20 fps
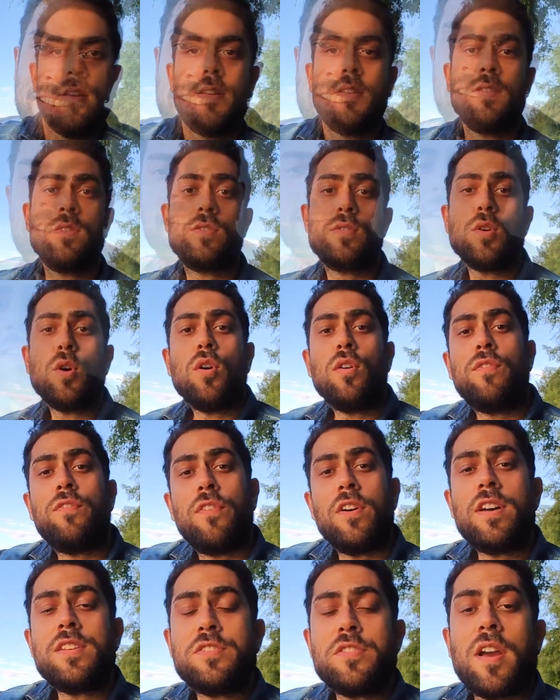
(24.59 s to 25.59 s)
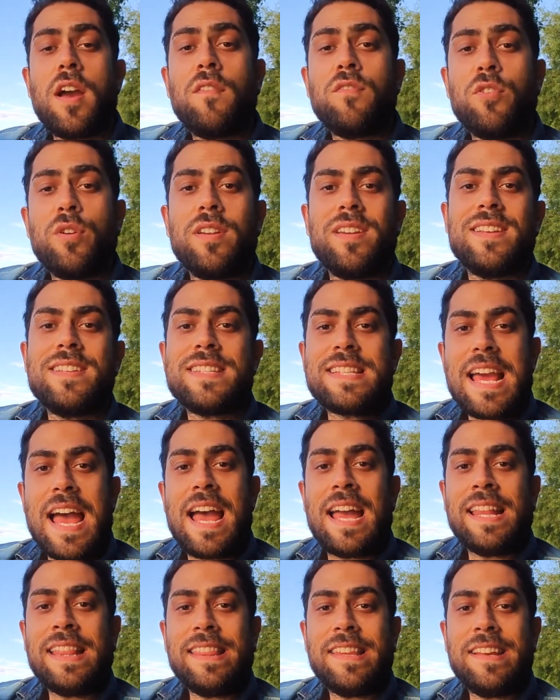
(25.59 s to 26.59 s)
So first you have to
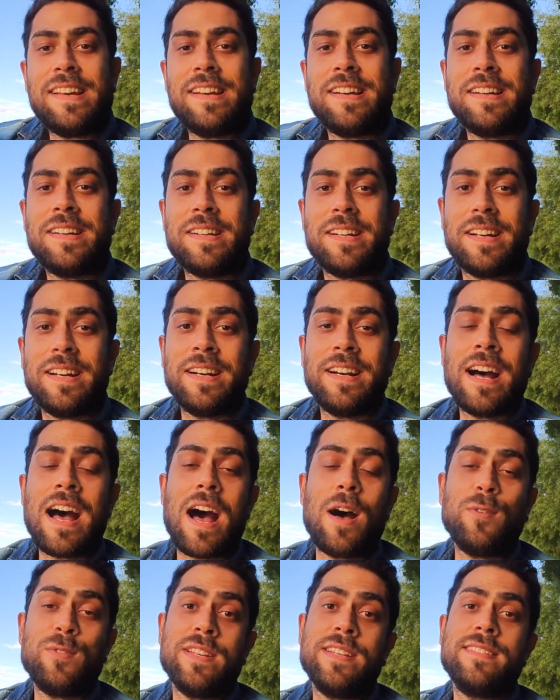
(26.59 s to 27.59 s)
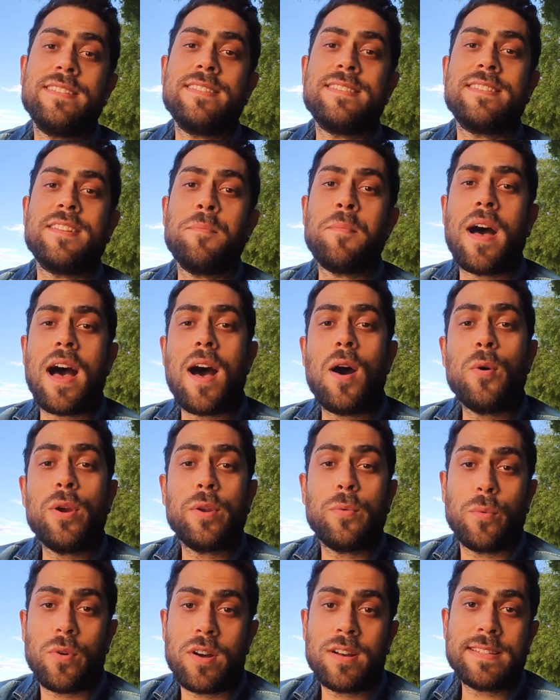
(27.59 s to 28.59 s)
understand the housing system, how
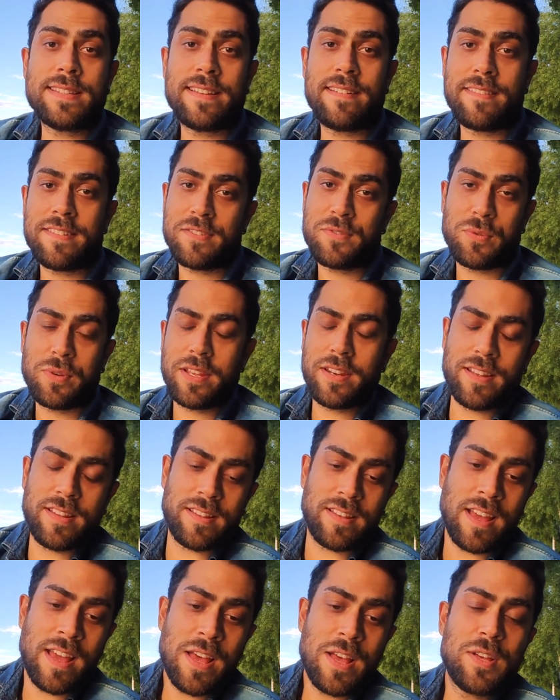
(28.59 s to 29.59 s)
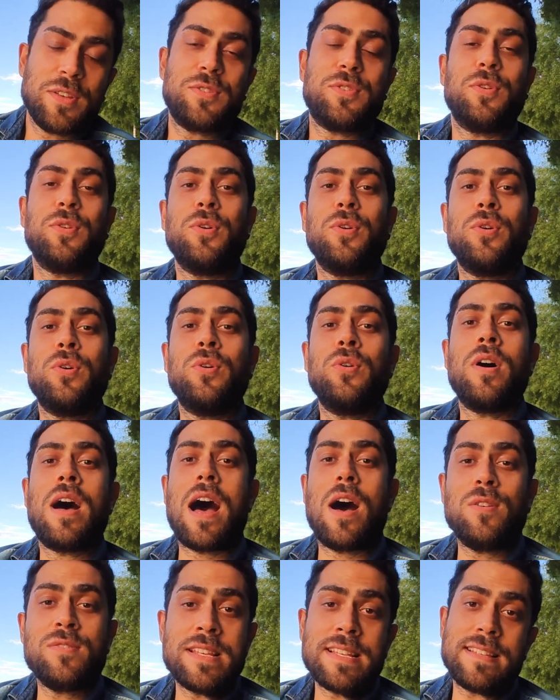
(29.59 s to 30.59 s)
it works here in Sweden. So
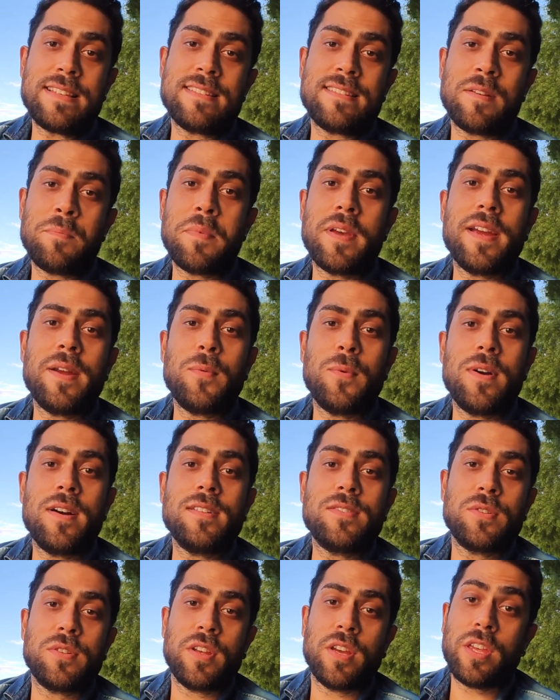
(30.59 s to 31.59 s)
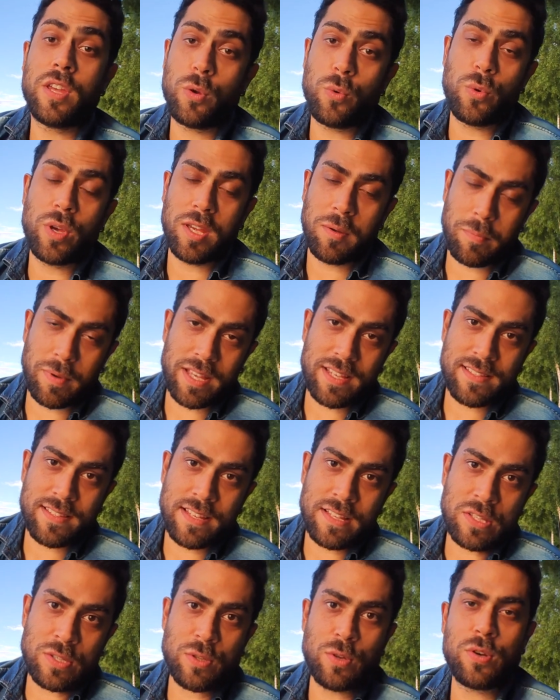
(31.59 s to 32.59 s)
housing system here works on a queuing
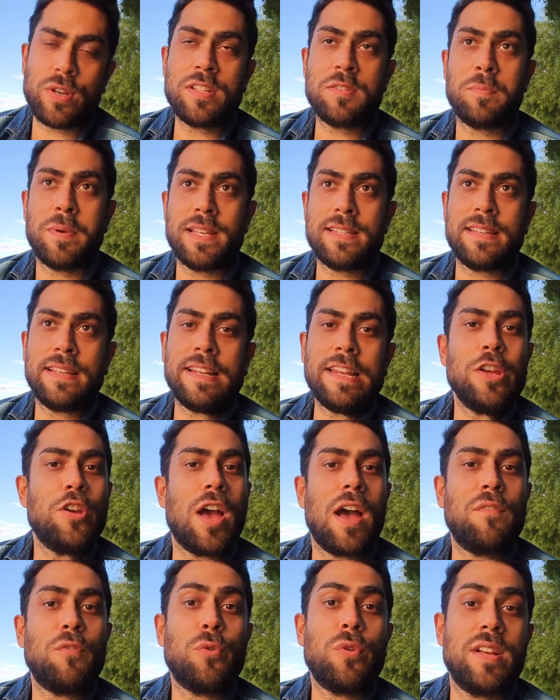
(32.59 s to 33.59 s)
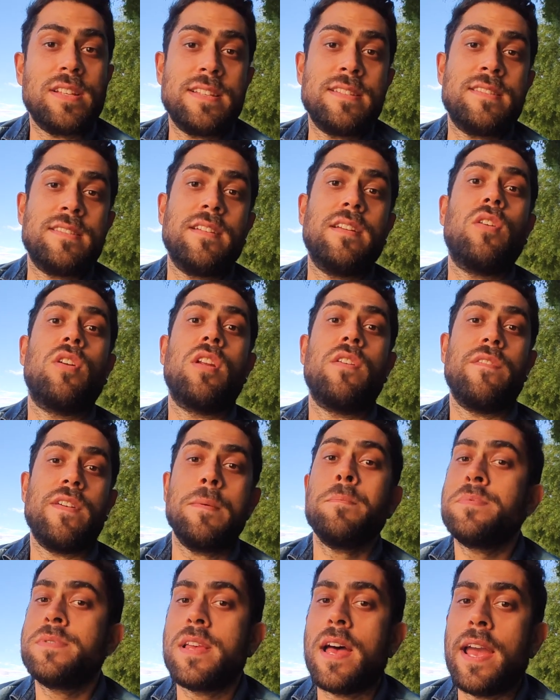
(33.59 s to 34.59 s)
basis. So it's basically you have to register on a
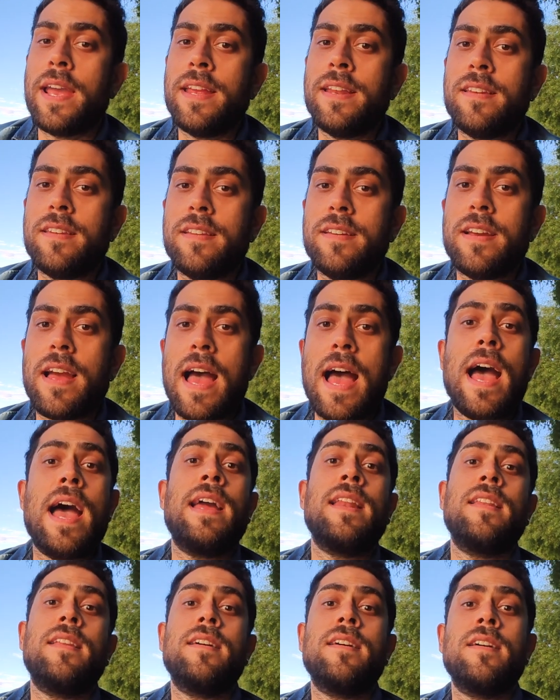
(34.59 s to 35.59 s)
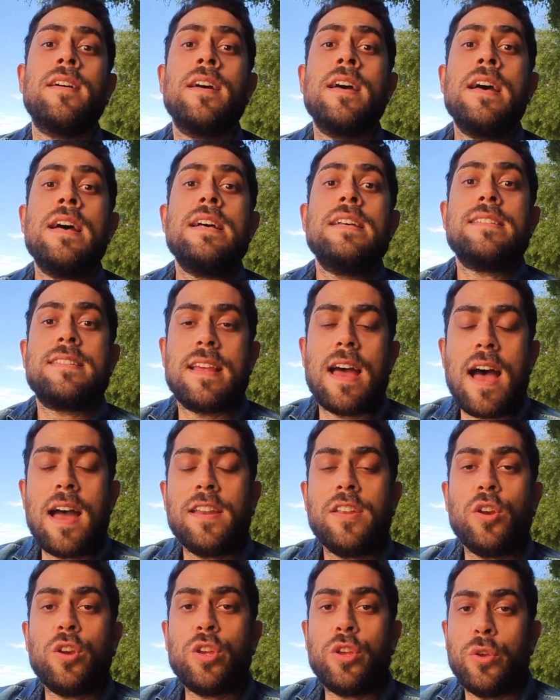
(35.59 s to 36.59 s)
website and
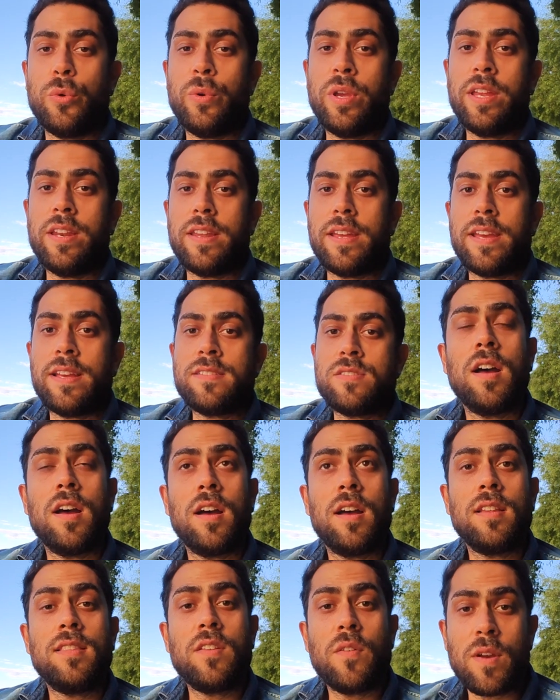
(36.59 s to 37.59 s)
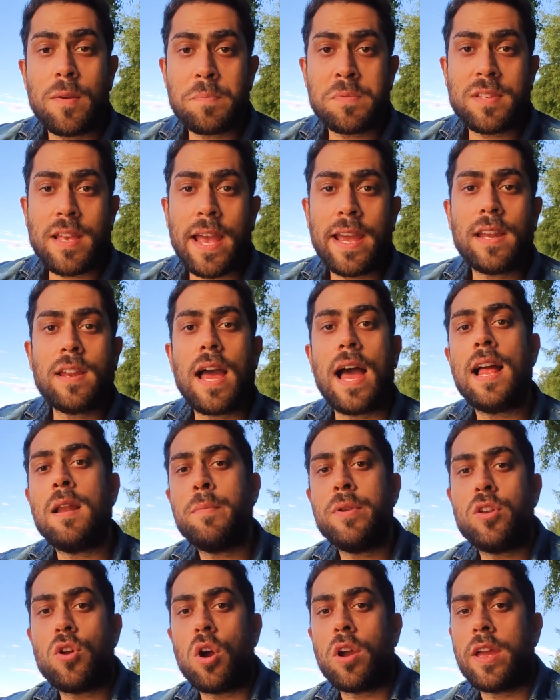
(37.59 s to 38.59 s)
start your queuing days. The website I'll
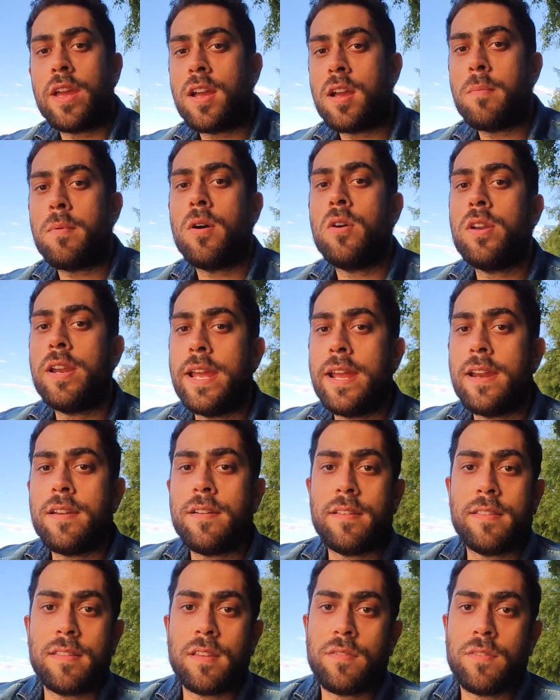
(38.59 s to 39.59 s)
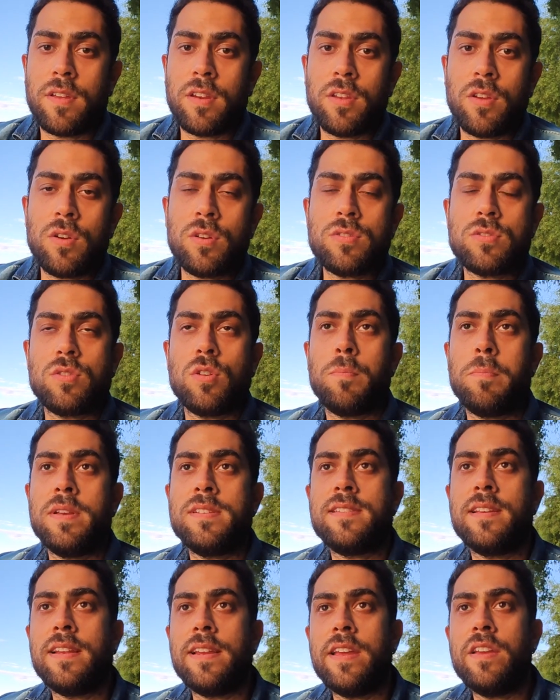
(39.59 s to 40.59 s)
be talking about later in the video. So
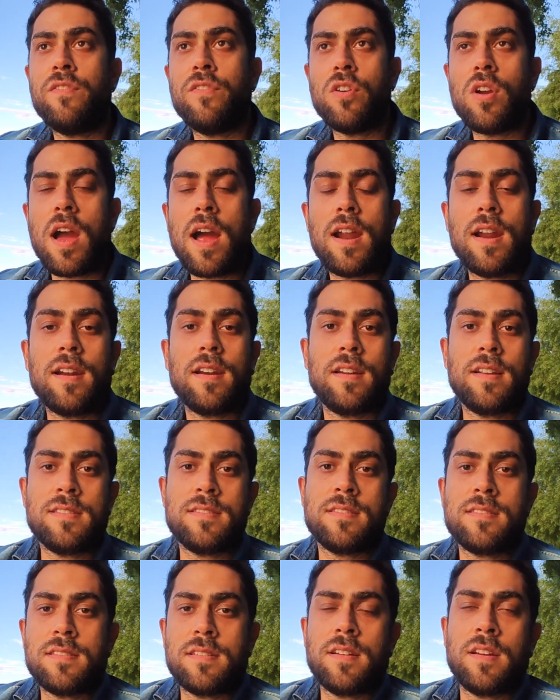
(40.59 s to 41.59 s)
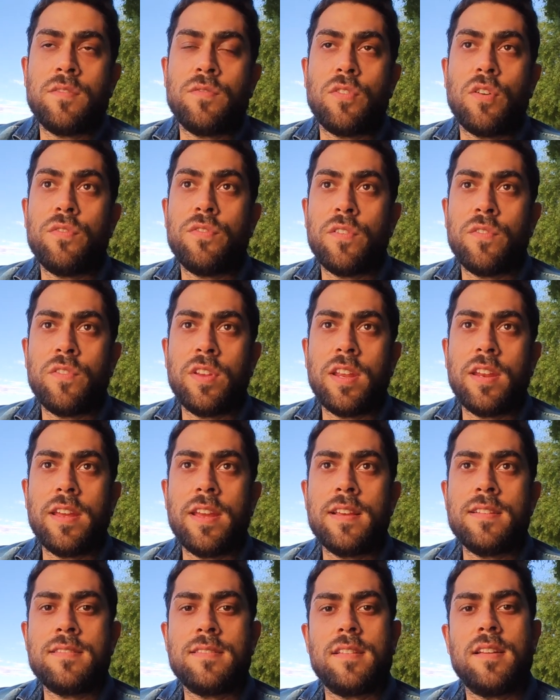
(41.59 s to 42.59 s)
basically if you are registered for 50
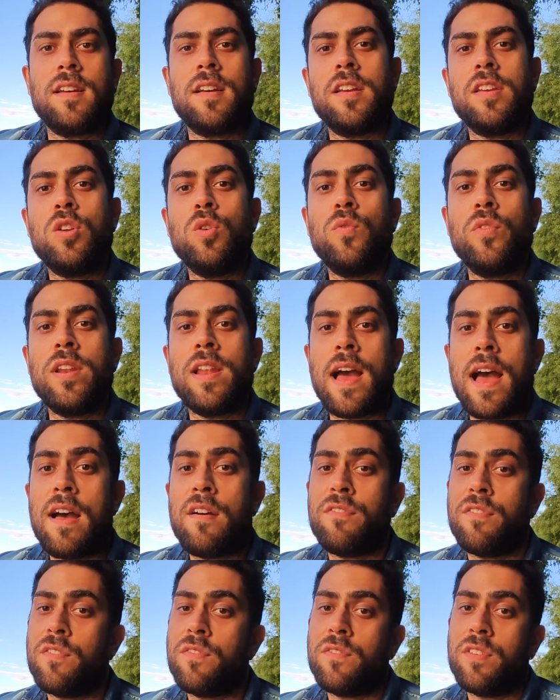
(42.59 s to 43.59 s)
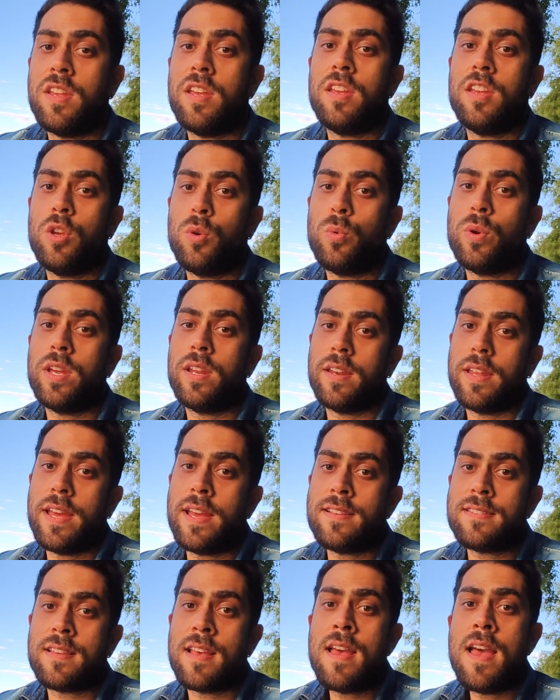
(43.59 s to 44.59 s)
days, you will have 50 queuing
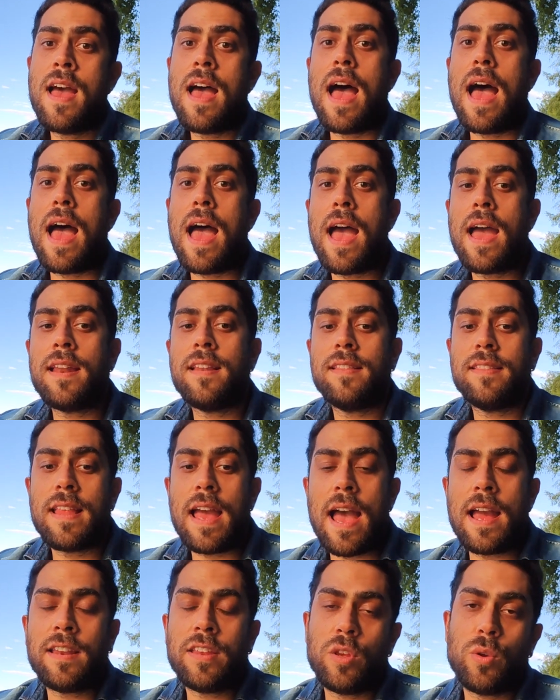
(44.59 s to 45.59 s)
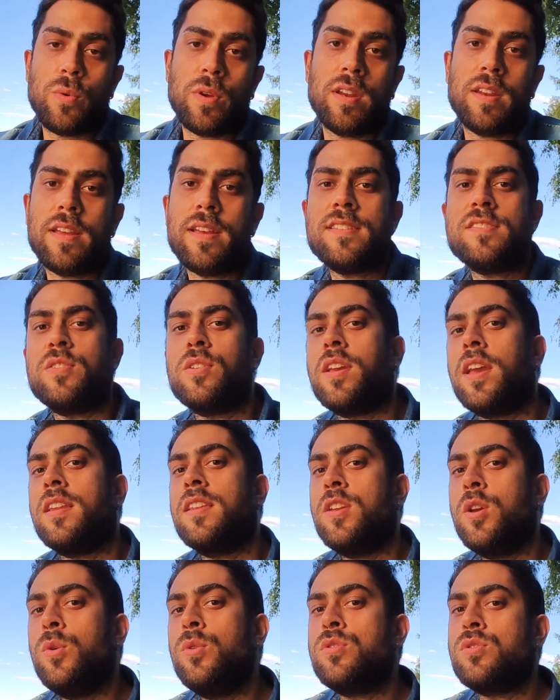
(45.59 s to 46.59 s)
days, and that queuing days you
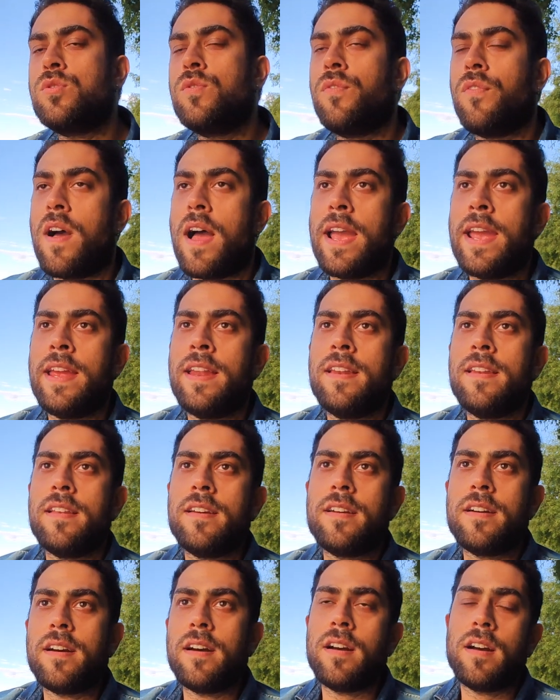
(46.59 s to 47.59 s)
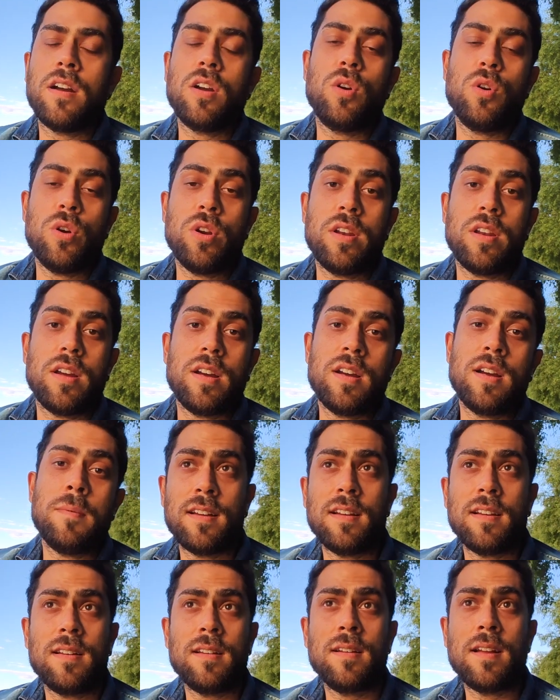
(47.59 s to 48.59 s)
can use to find a good
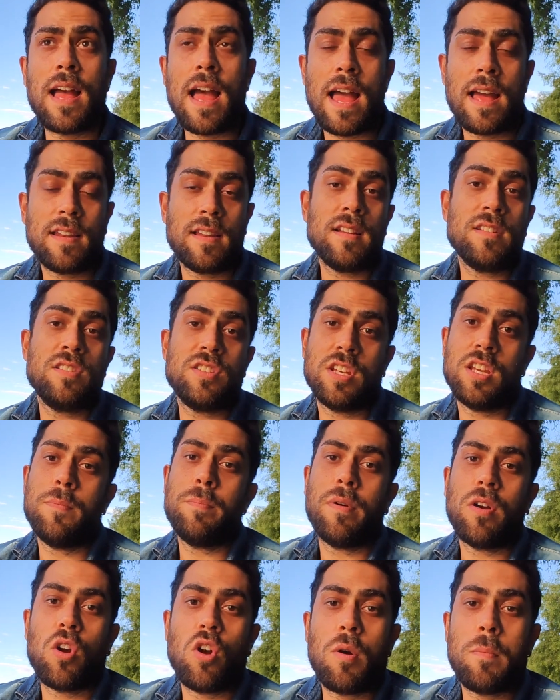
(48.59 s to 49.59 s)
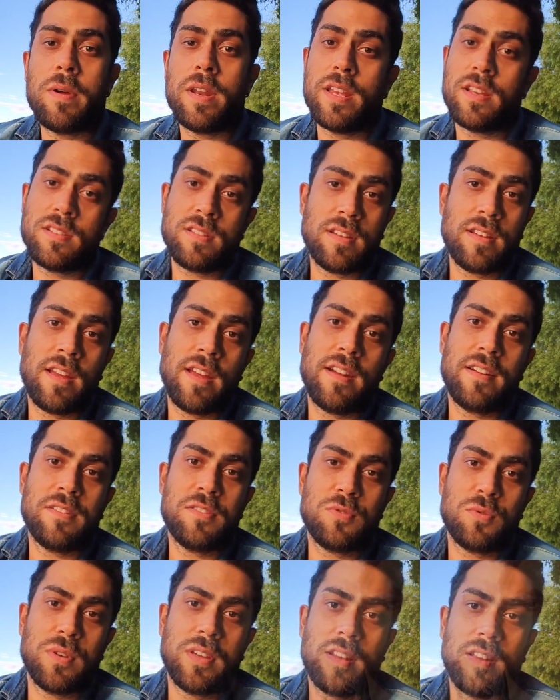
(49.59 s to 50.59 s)
and a cheap accommodation here
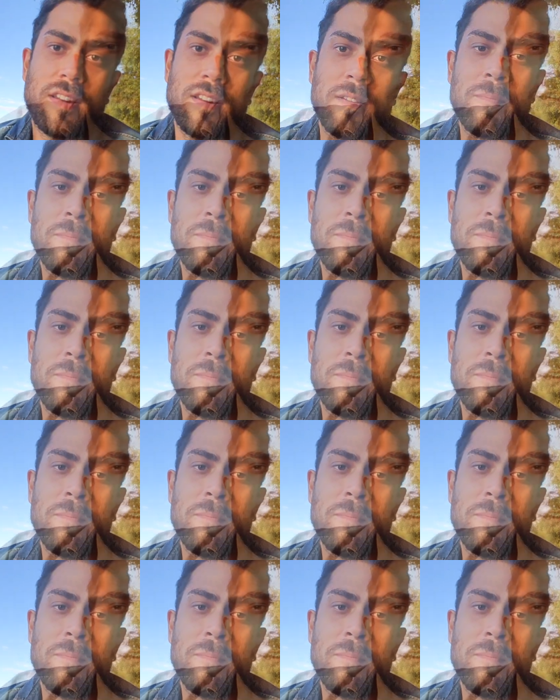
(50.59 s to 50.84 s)
in Sweden.